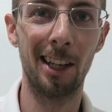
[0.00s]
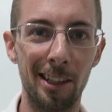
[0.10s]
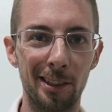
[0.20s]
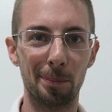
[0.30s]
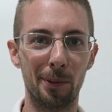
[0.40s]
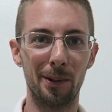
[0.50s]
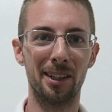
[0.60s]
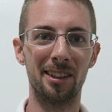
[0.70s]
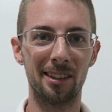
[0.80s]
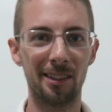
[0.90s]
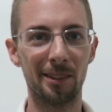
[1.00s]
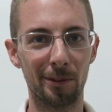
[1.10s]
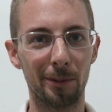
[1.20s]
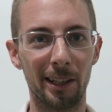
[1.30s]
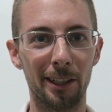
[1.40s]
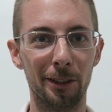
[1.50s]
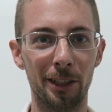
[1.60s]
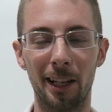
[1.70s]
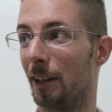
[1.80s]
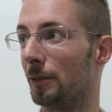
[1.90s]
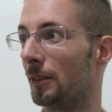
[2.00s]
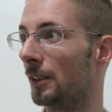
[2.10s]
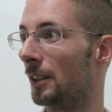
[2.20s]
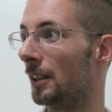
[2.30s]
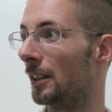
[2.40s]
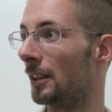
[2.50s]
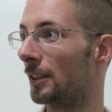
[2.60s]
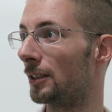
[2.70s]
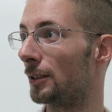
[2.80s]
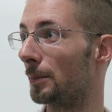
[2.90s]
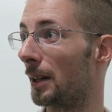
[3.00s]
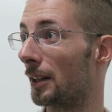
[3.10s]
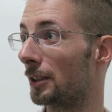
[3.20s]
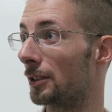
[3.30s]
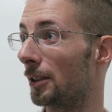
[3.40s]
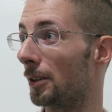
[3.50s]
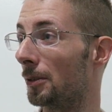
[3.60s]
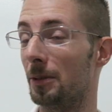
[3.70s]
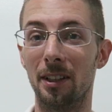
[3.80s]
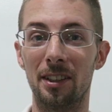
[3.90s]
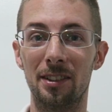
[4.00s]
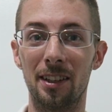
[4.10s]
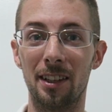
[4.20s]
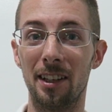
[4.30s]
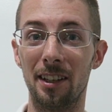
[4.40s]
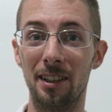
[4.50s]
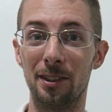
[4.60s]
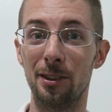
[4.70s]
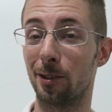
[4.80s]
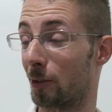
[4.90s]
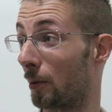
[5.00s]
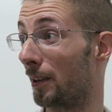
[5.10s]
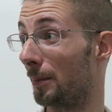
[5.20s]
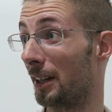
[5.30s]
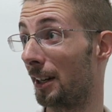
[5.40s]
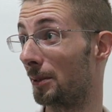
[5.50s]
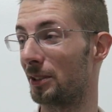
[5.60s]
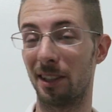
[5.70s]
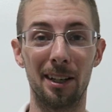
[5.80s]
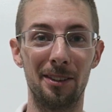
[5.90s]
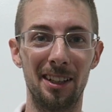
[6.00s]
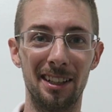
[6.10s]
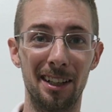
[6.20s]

Case in point, why you should have some extra O-rings. And it is storming outside right